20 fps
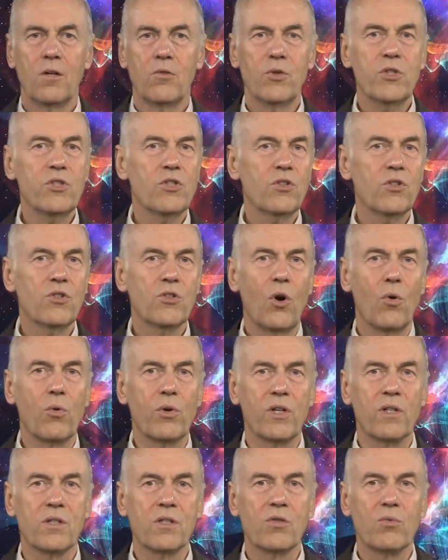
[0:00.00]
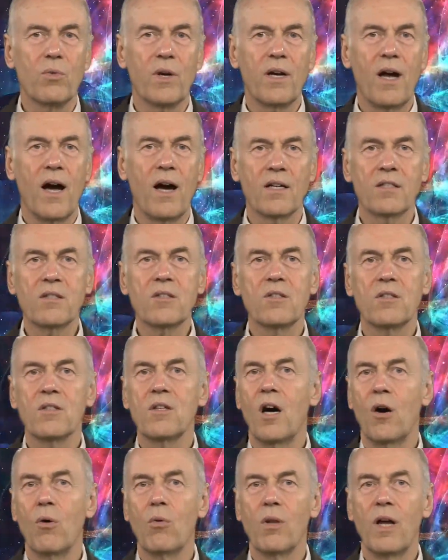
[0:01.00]
Richard Dawkins, when asked
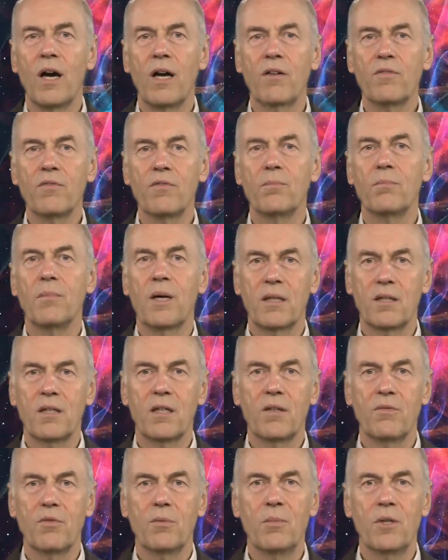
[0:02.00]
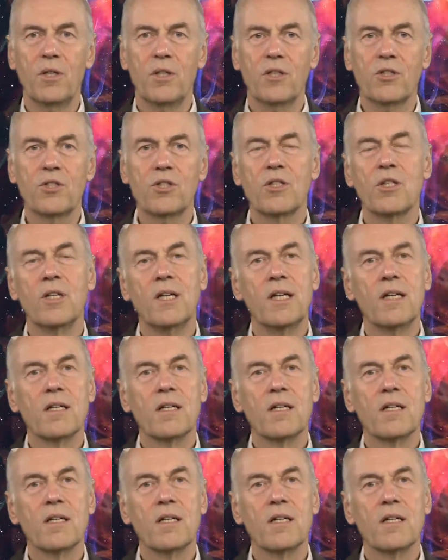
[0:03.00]
how life might have emerged,